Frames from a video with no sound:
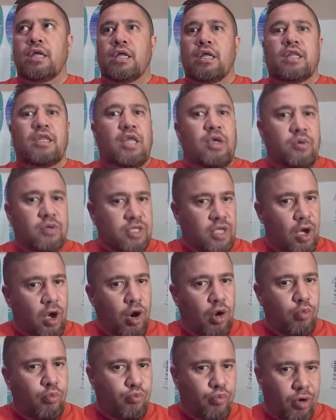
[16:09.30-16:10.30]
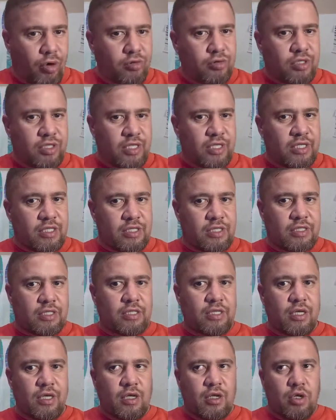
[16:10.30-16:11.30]
there was a whole process
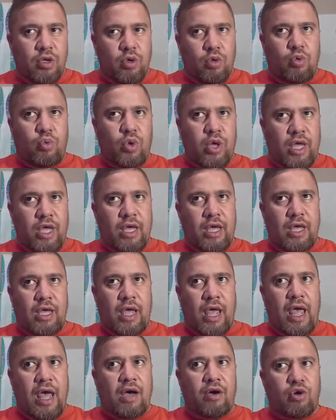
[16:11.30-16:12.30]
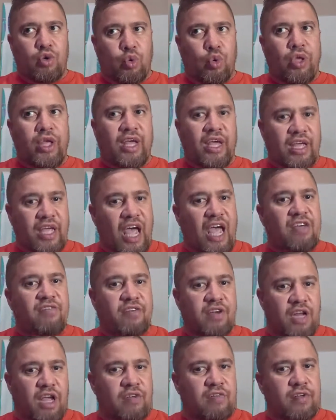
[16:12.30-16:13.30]
where our kuia gave
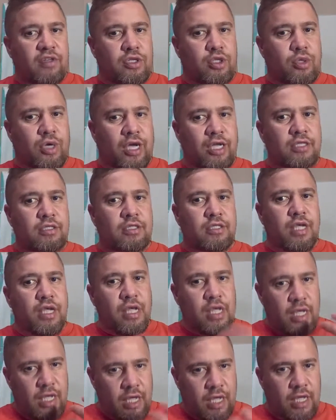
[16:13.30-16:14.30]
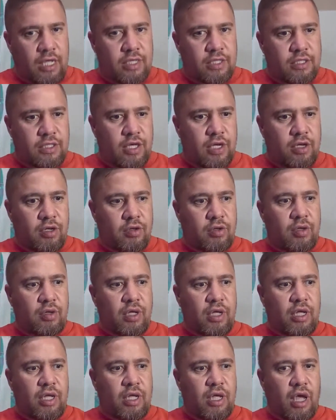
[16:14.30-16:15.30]
it over to us. And so
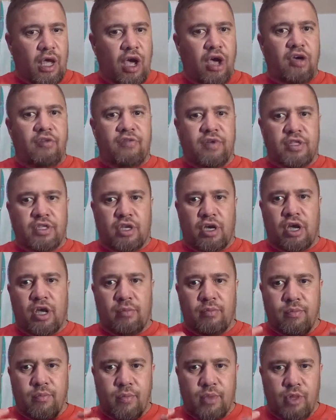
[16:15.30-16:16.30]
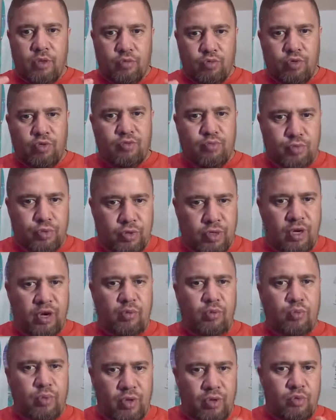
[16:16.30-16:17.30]
over time, we've
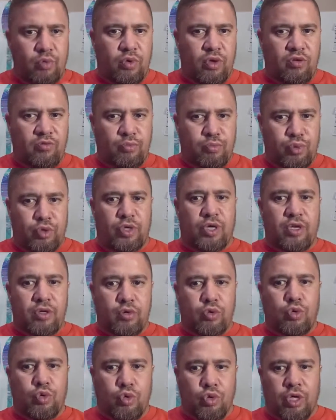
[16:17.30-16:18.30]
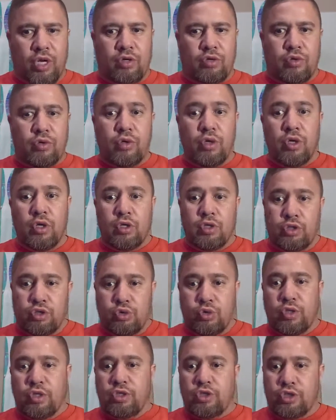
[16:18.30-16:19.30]
put in kōrero
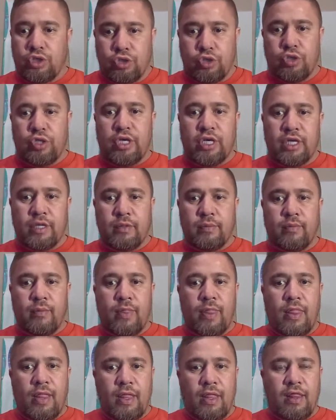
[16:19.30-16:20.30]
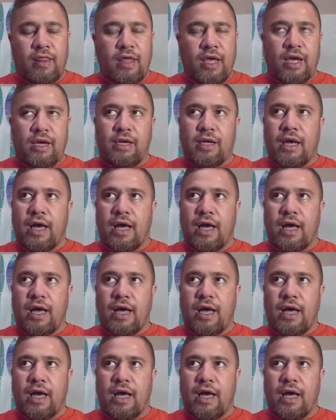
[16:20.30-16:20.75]
to ensure that